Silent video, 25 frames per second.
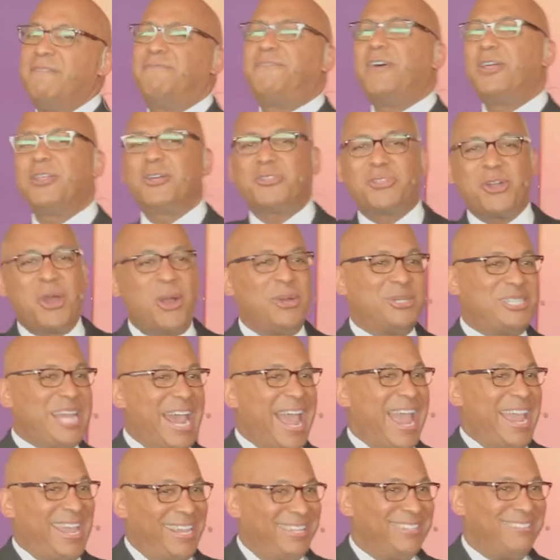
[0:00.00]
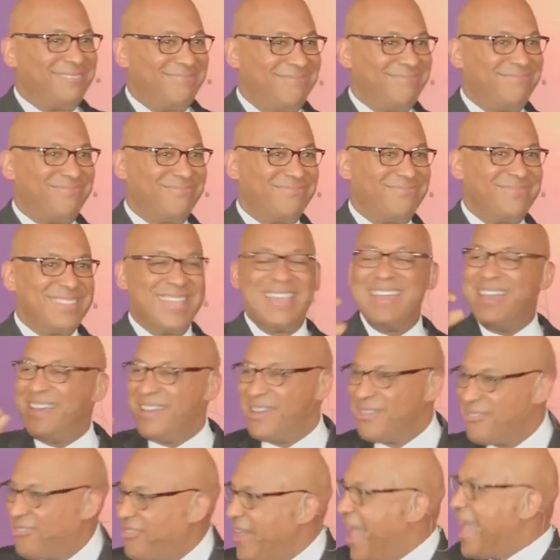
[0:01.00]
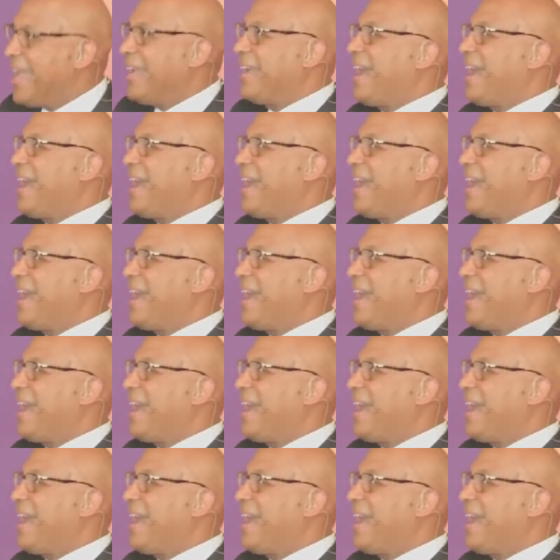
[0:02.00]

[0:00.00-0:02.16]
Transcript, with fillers: for the third day. Thank